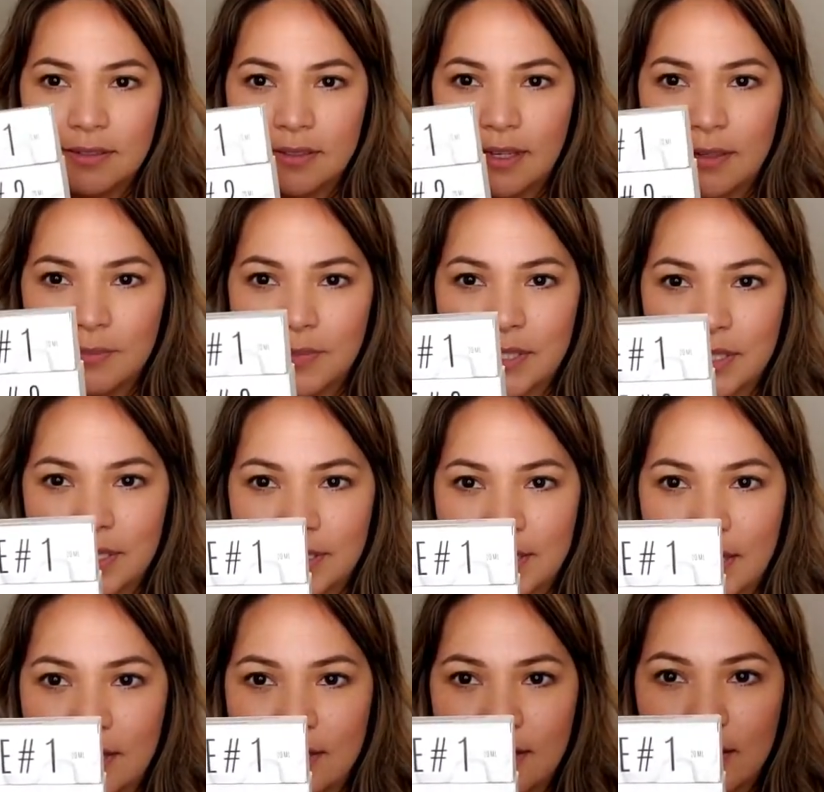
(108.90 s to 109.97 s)
comes in a
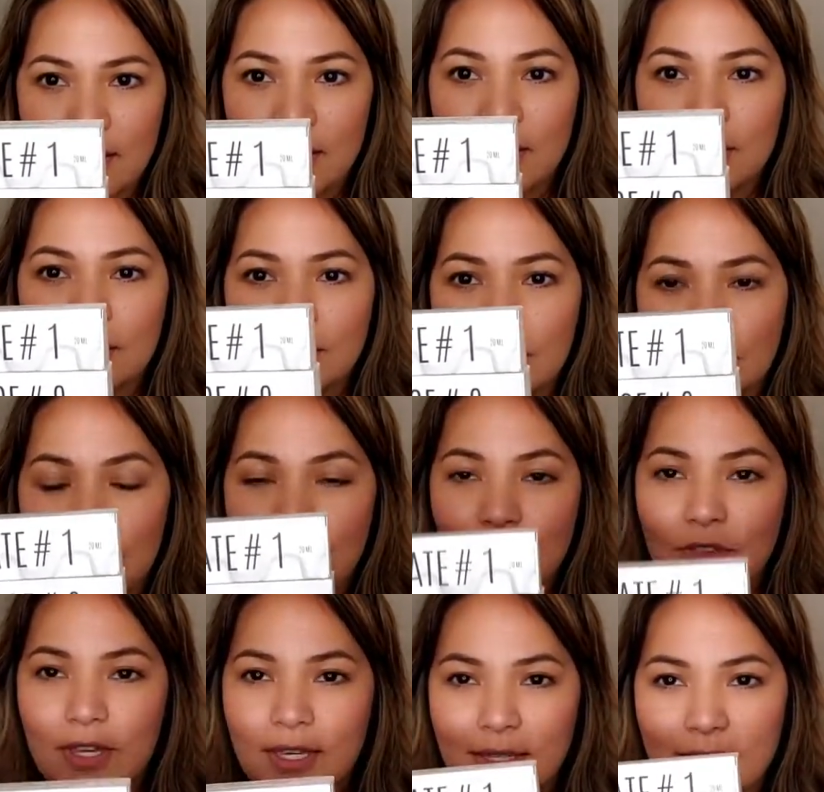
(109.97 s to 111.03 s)
10. So
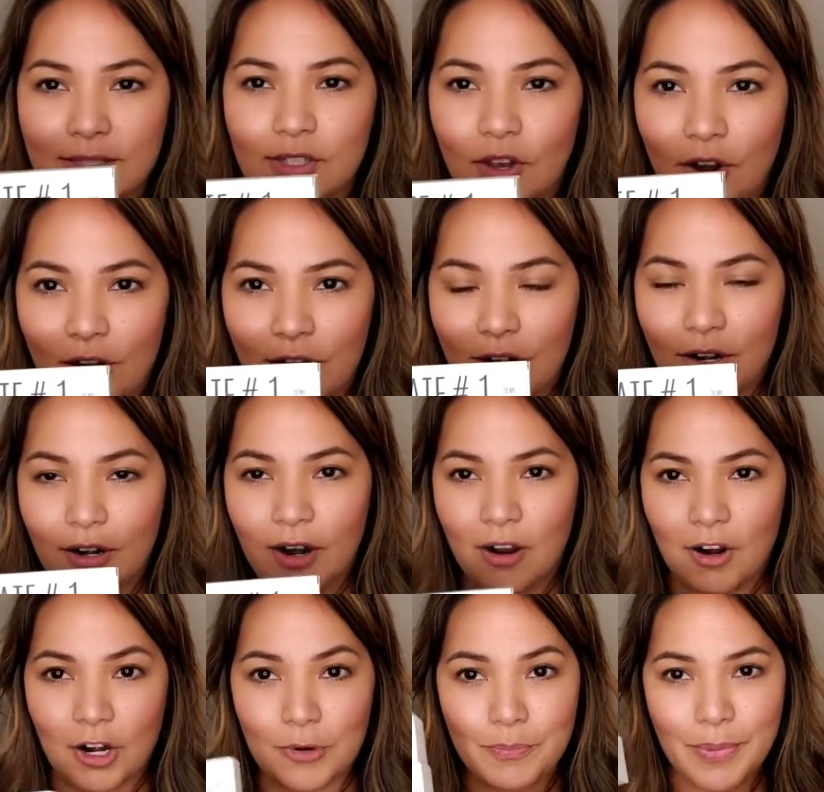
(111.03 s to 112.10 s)
these are
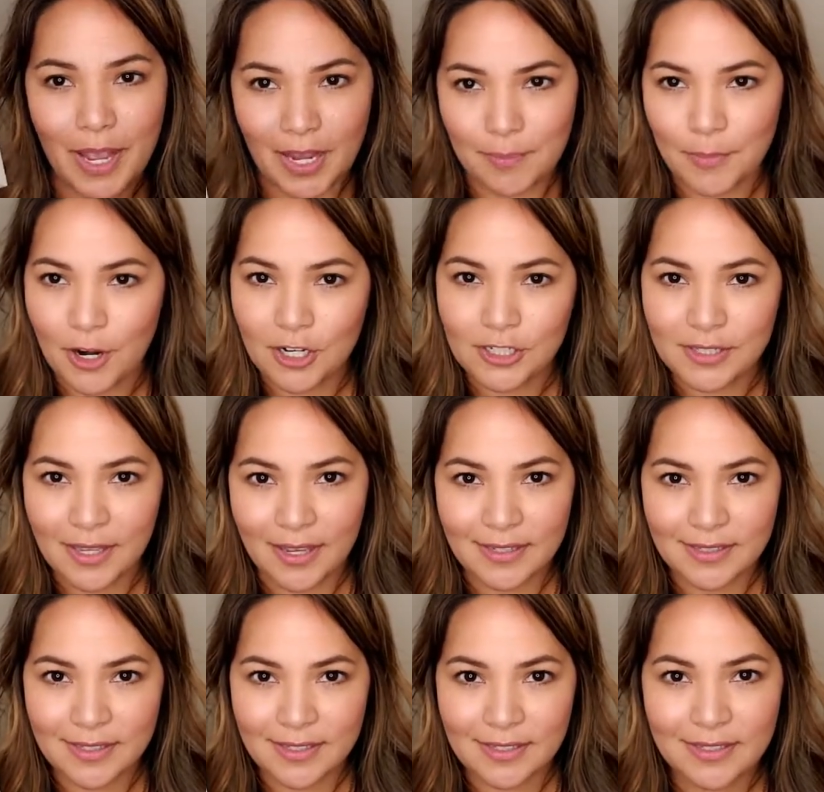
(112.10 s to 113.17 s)
our Backbar
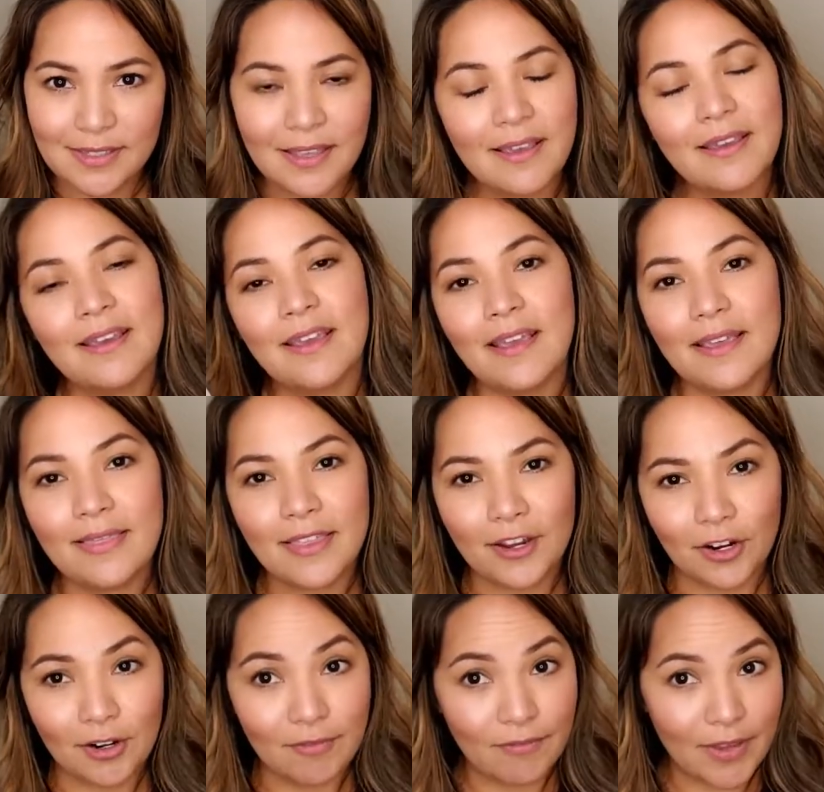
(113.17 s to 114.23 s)
sizes, and they
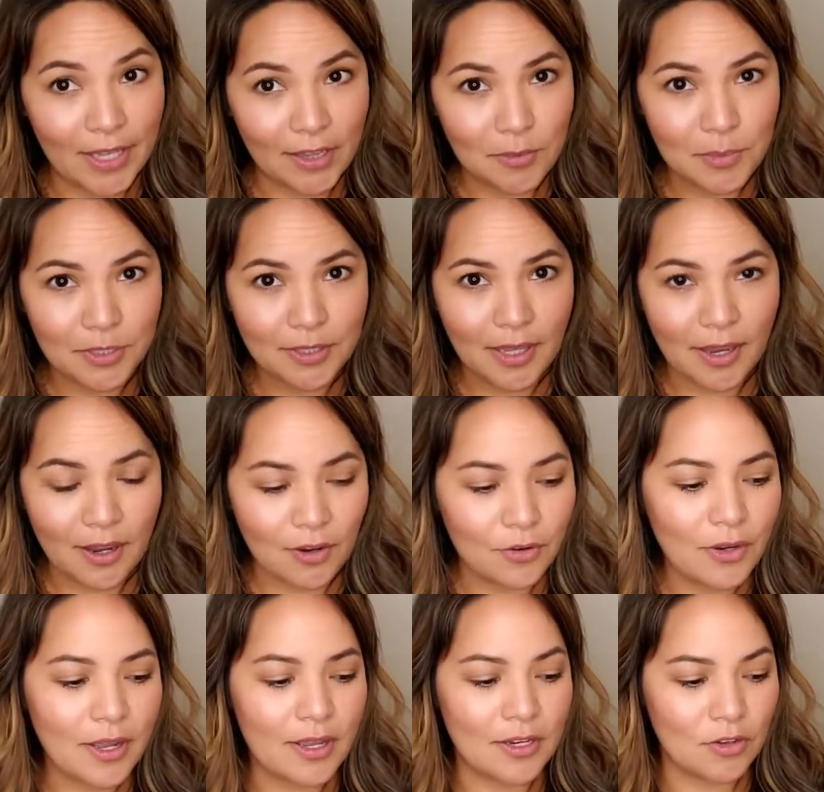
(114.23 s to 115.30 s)
are available now,
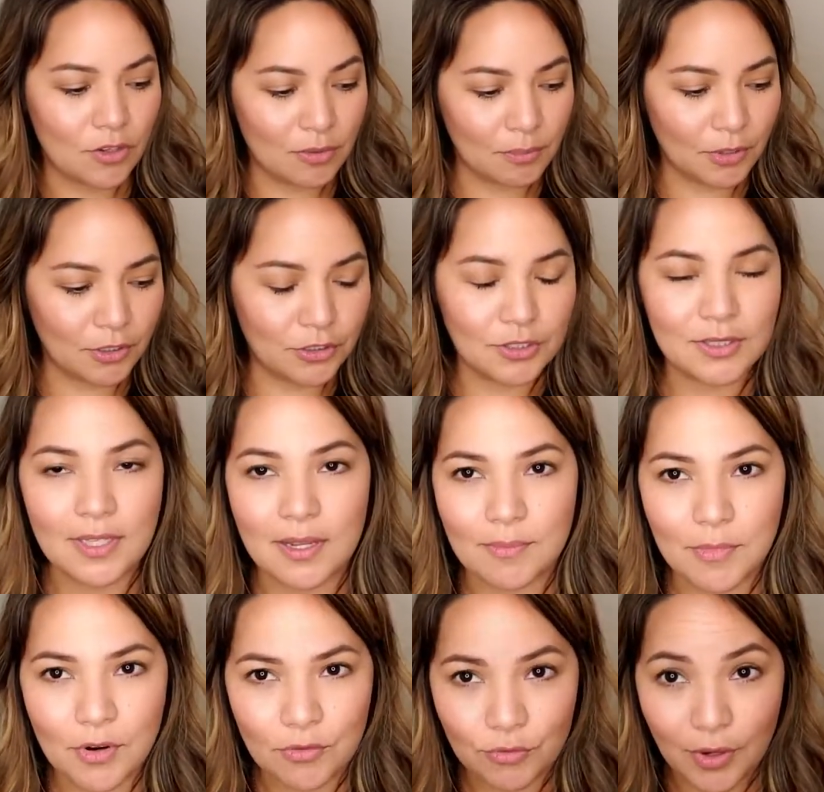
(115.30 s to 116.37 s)
and you can purchase
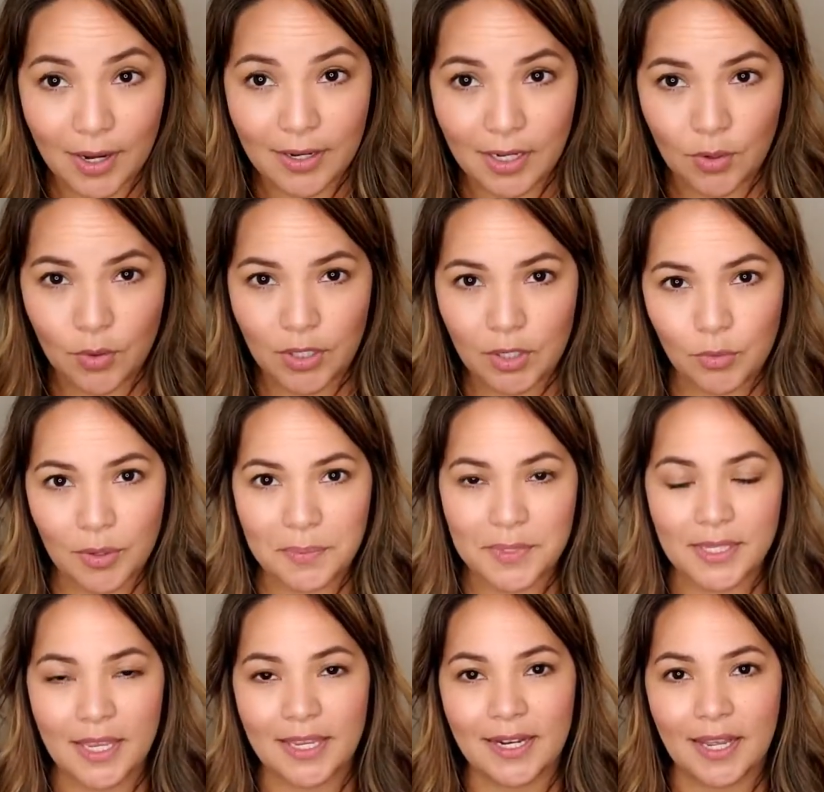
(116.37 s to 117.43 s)
them right now on our
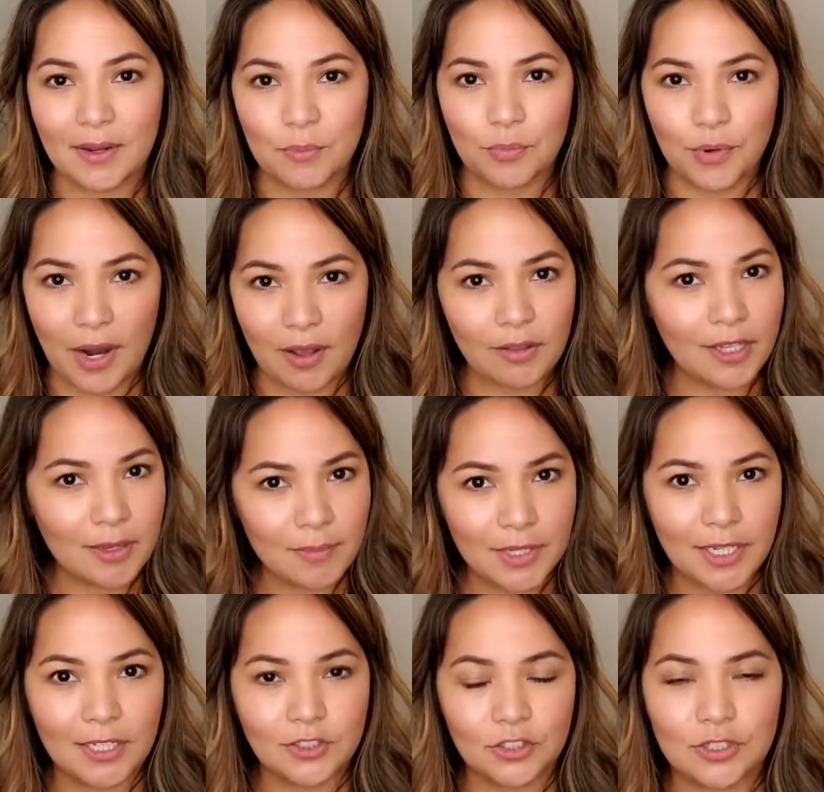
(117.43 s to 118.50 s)
website at
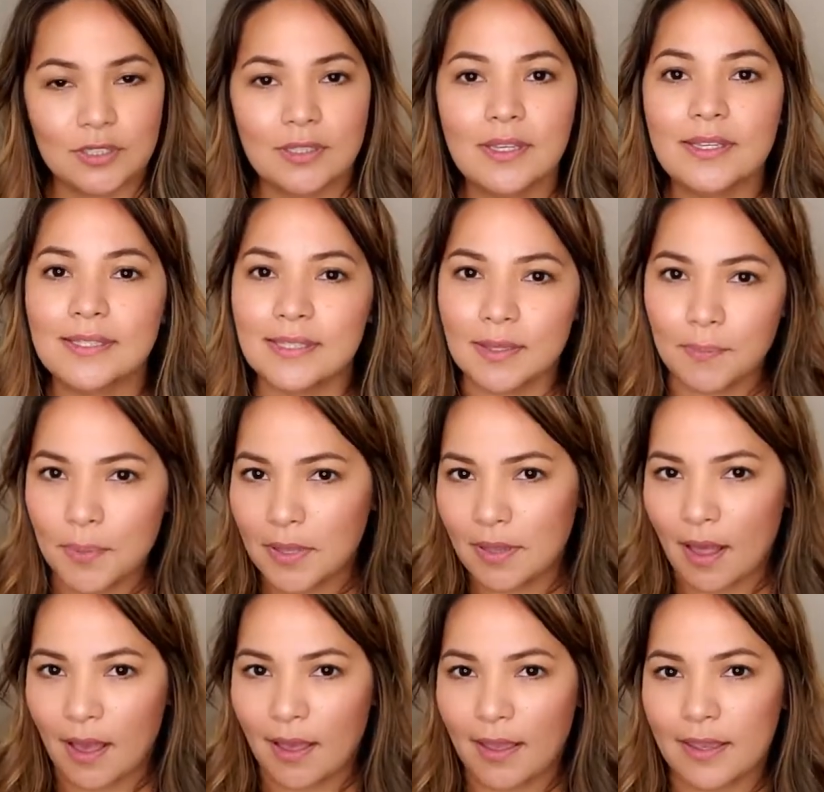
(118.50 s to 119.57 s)

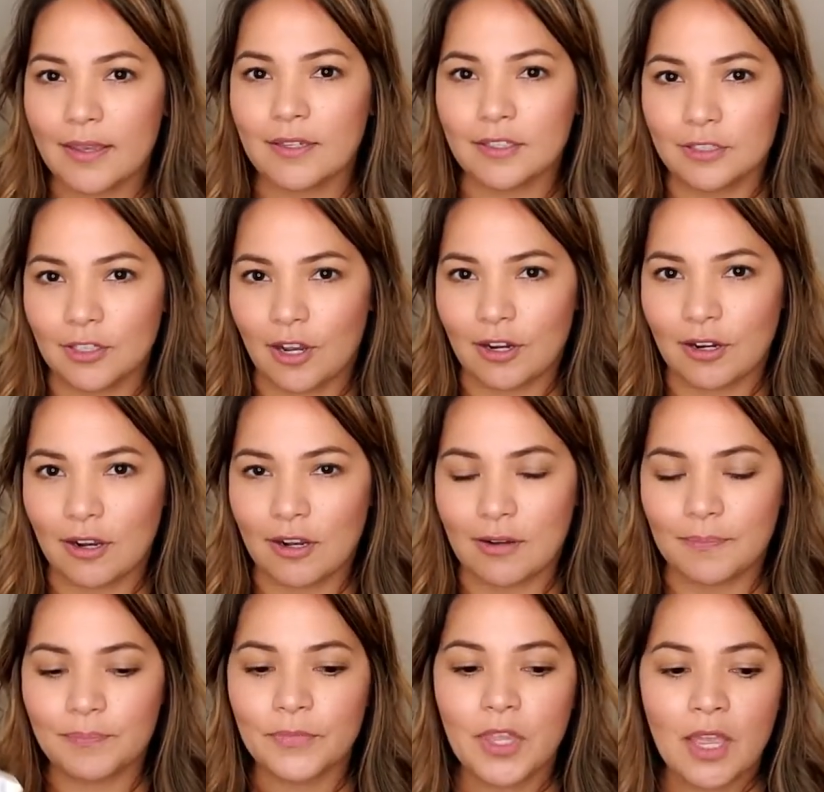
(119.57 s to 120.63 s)

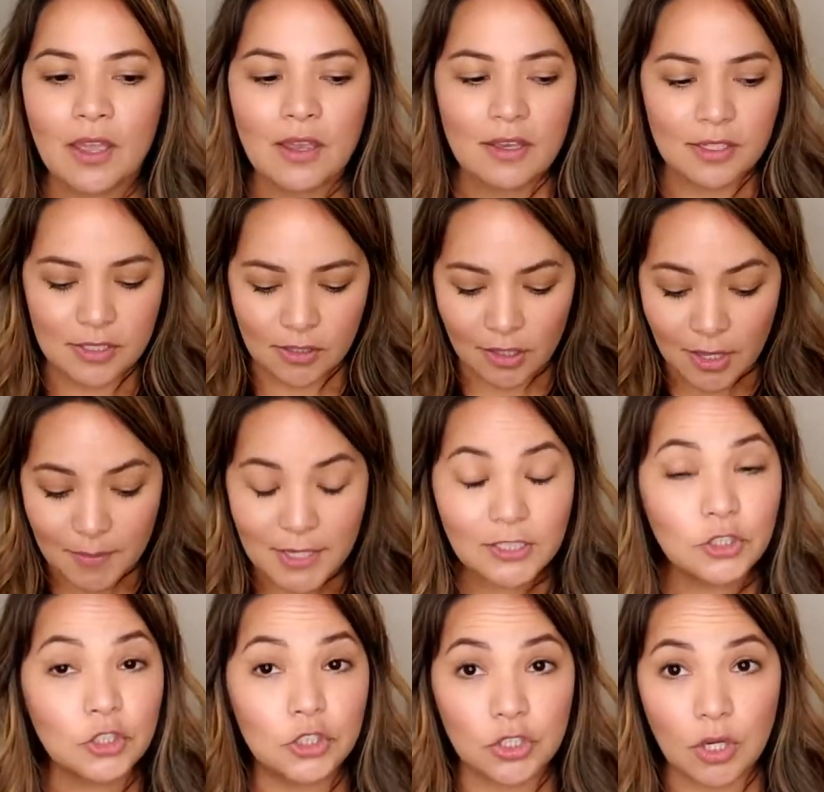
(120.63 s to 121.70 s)
browlaminationsupply.com. So let me
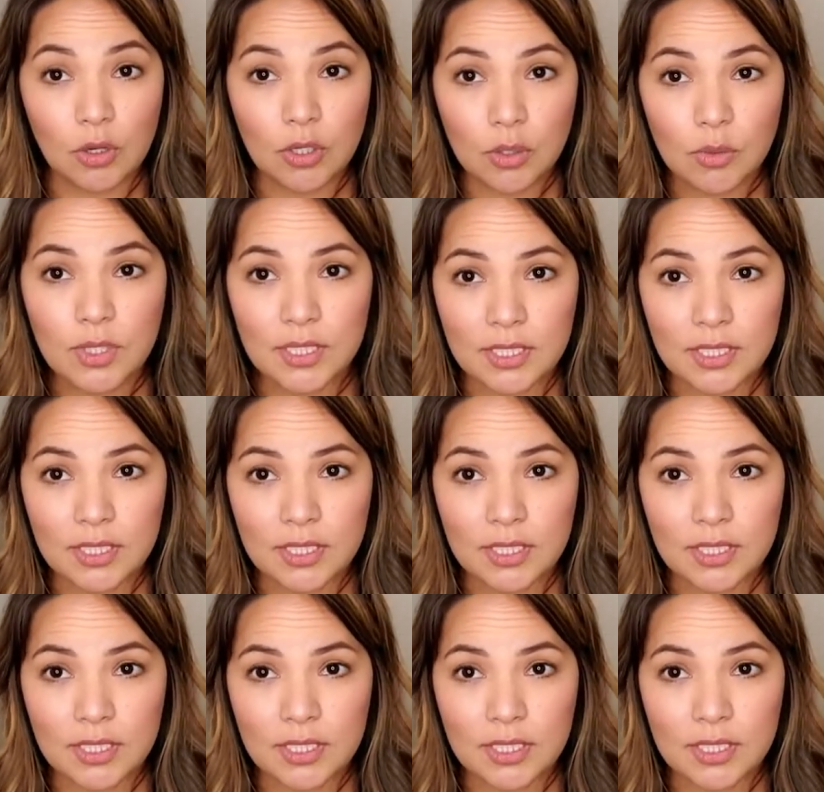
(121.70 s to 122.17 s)
show you the